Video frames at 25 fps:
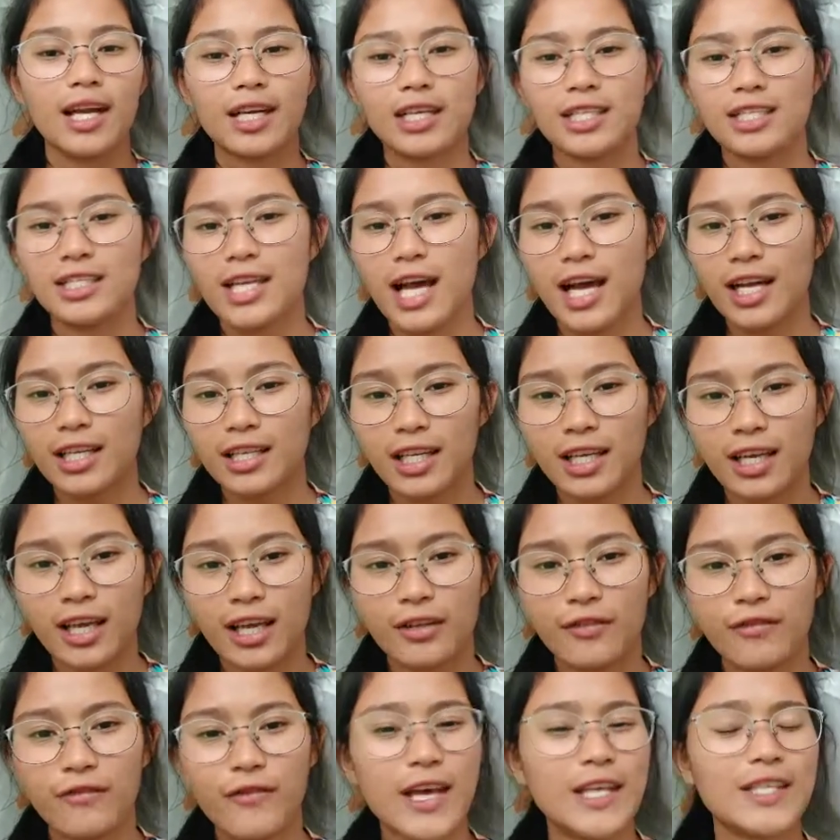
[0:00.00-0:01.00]
conducting
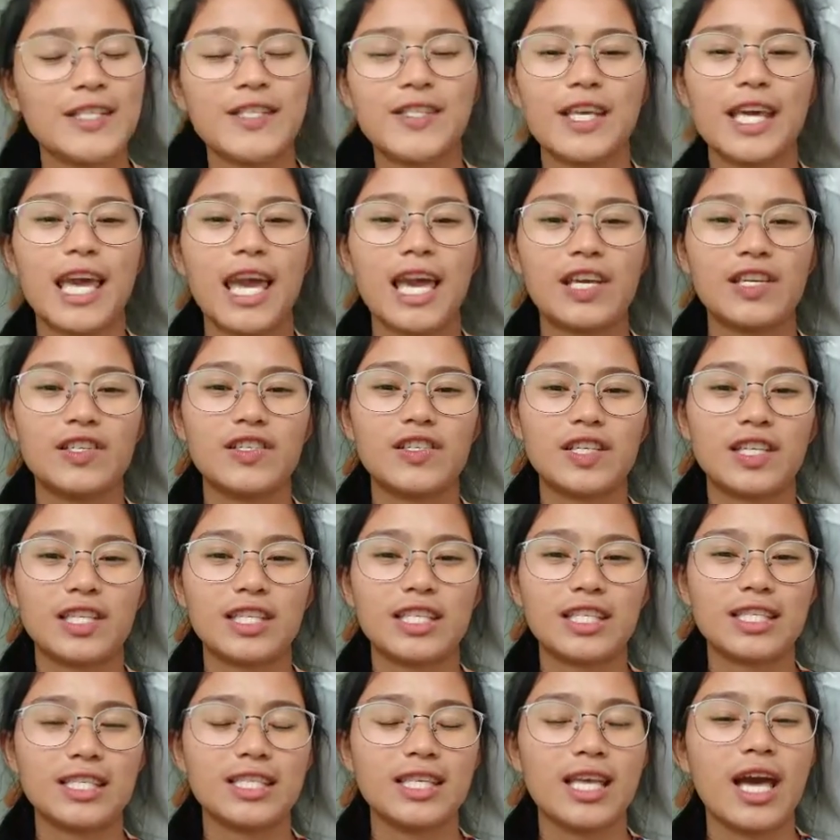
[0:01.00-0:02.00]

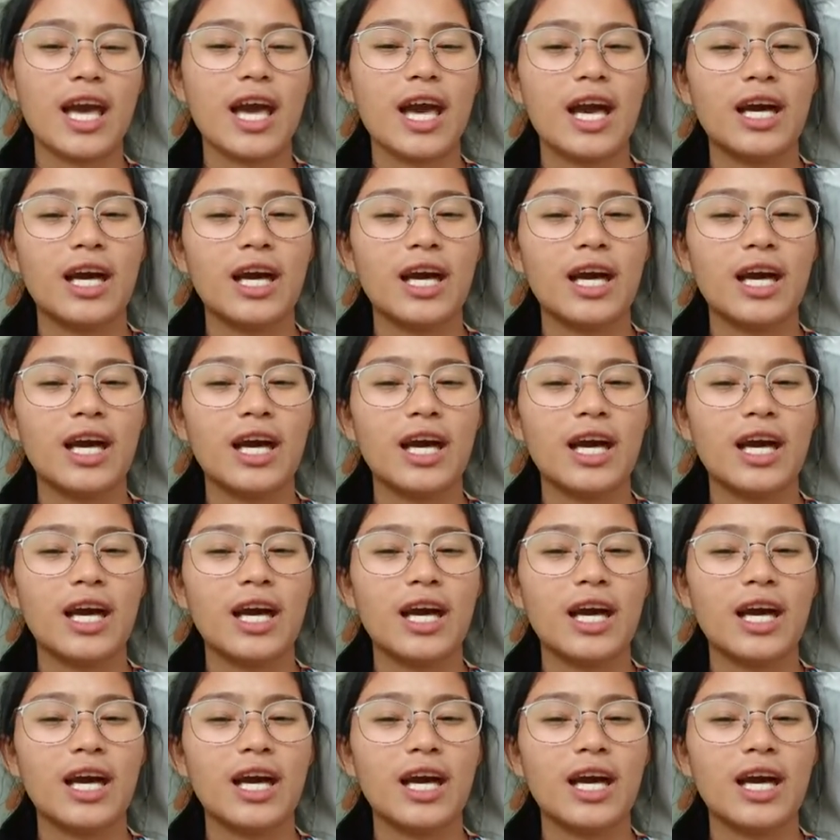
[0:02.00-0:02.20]
investigations,